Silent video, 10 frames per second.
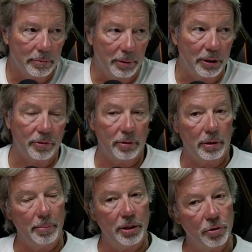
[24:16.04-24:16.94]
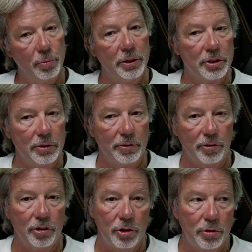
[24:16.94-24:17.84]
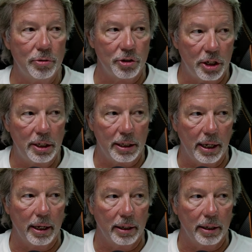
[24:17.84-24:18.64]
Because, I mean, your windshield is a huge heat gain.